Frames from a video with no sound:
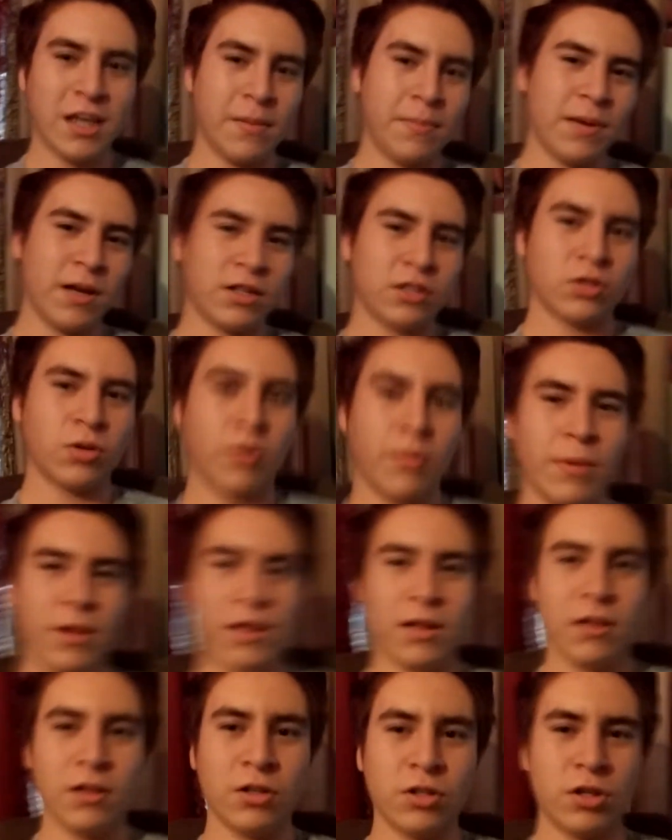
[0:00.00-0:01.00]
Apex 3
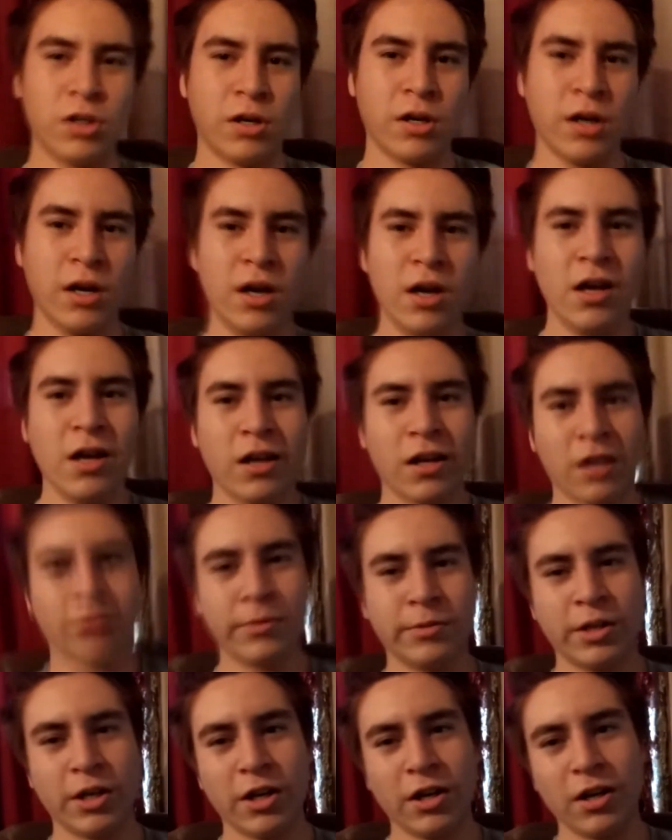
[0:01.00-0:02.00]
mil shirt
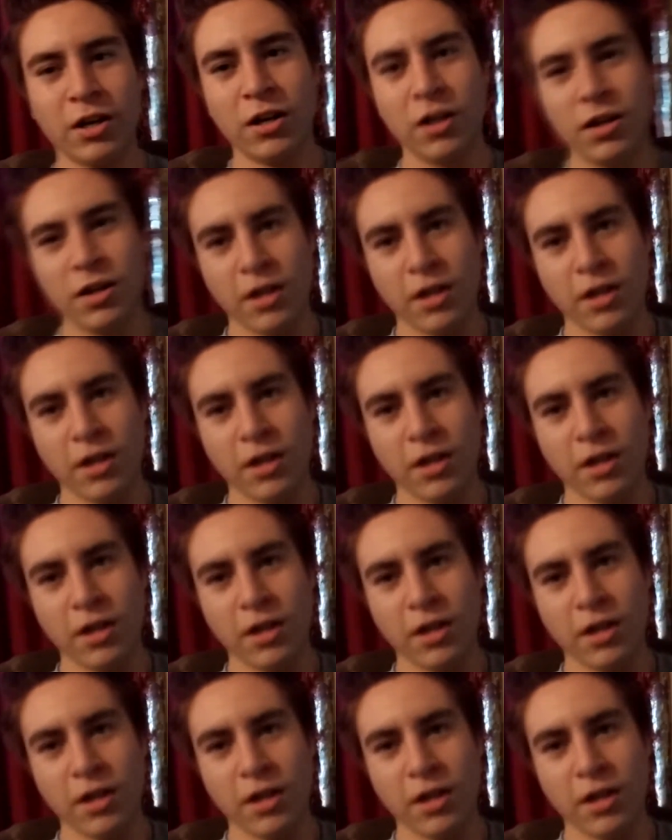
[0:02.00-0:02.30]
comes here,